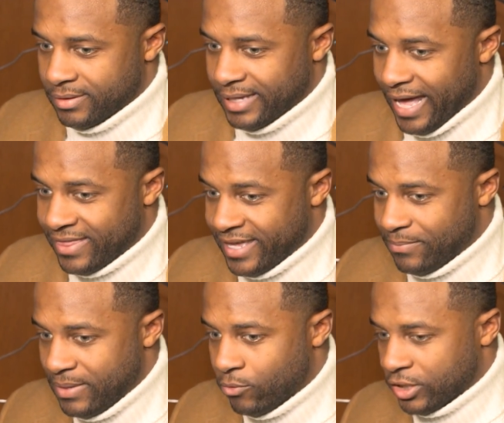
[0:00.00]
I
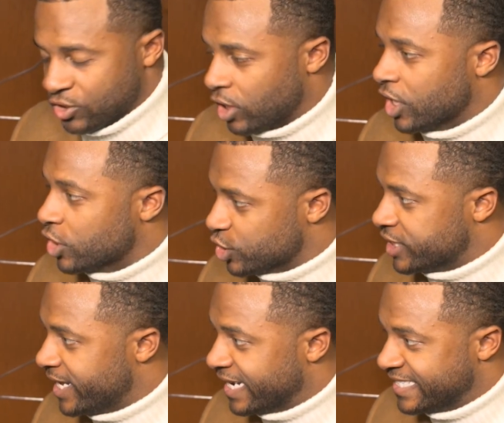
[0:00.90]
think people are starting to
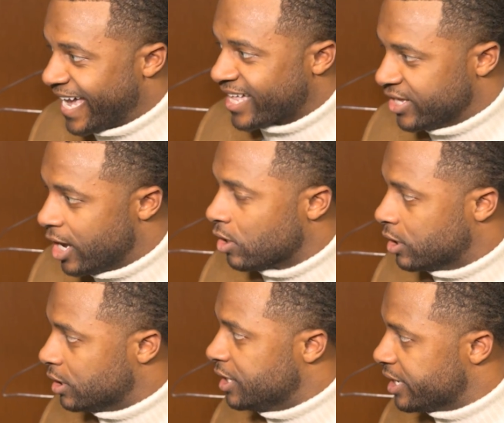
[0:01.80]
understand exactly how
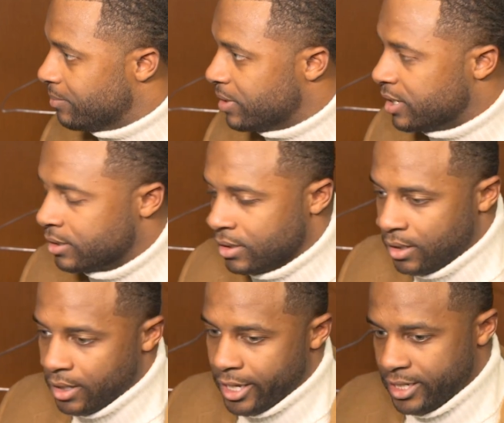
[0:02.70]
good he can be,
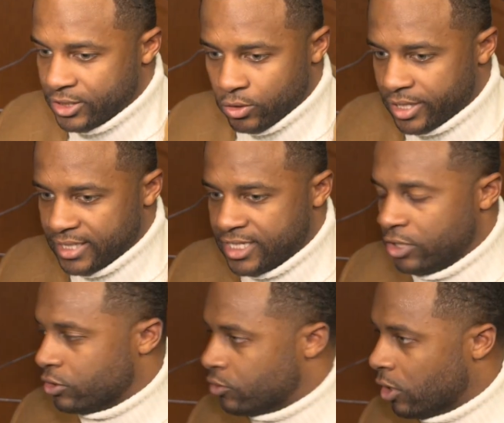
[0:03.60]
and he's going to
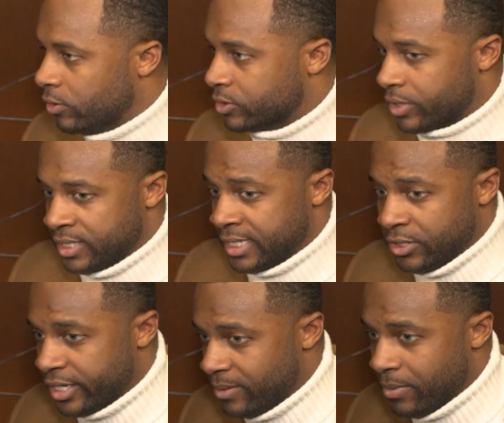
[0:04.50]
continue to grow. He's going to
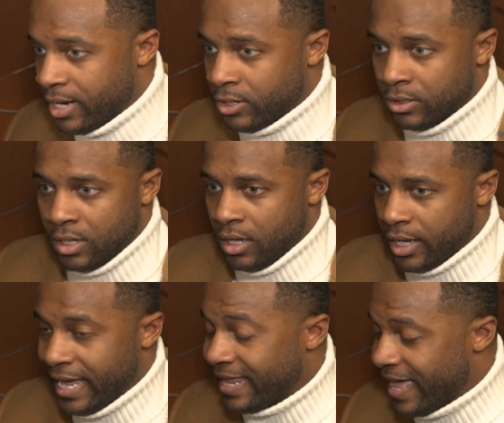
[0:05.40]
continue to get better.
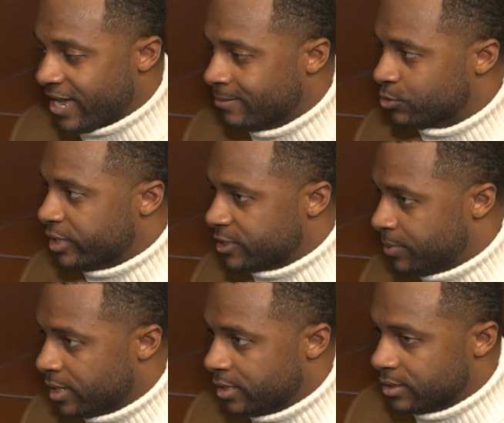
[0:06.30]
That comes with
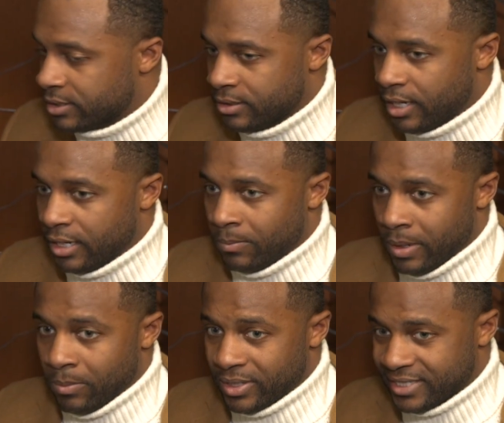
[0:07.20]
experience.
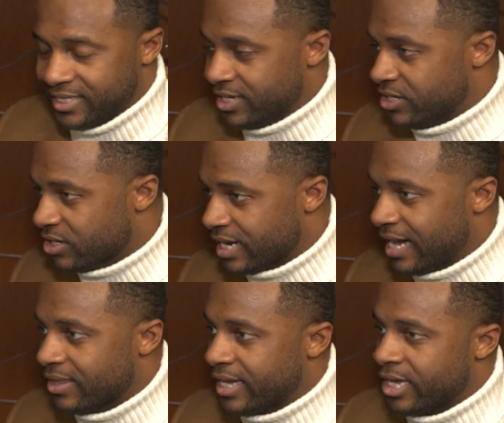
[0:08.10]
But to see a young
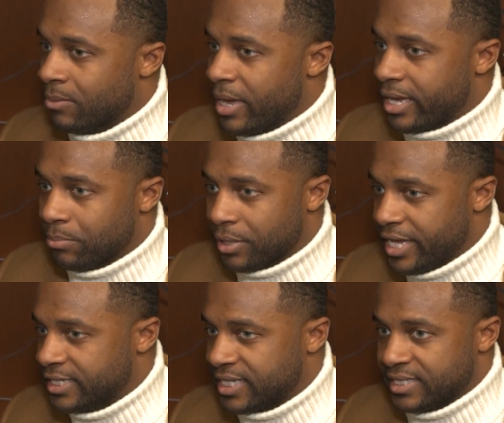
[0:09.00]
guy like him making
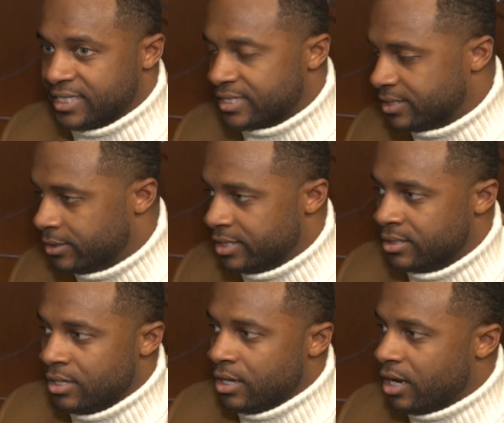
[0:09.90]
plays consistently
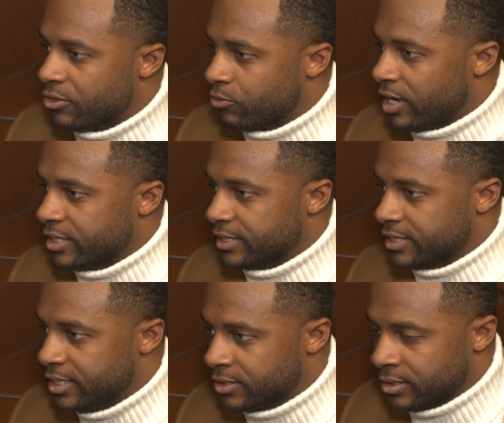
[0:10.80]
throughout this
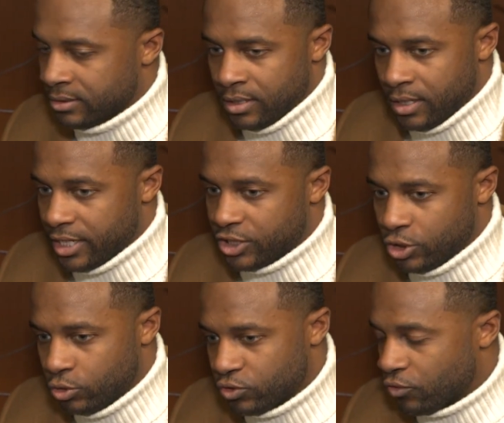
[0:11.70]
season is
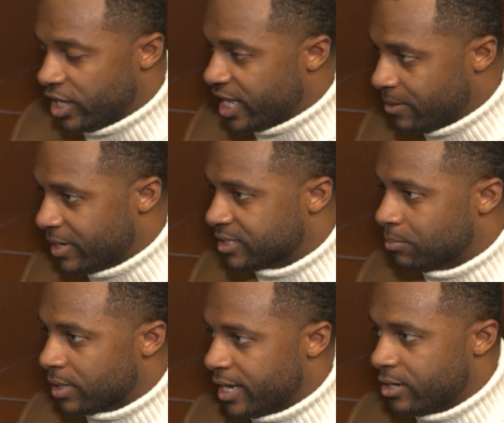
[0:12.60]
huge for him as a
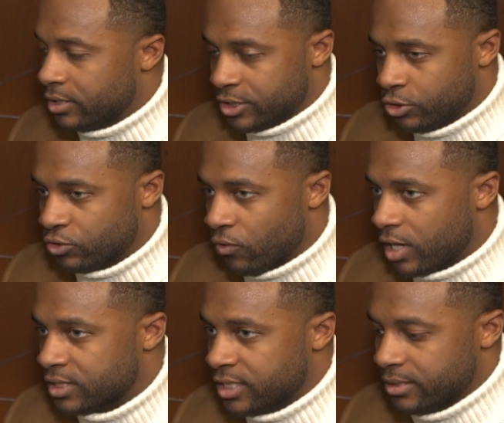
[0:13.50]
player, and it's huge
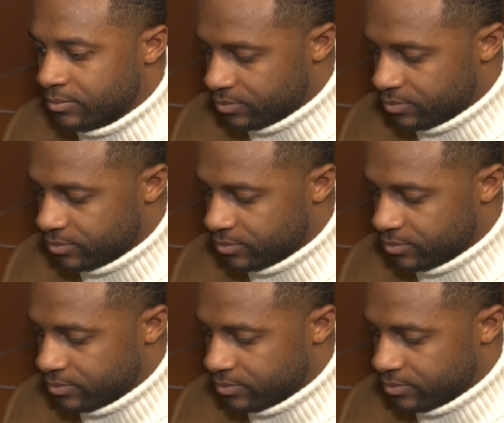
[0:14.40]
for our team.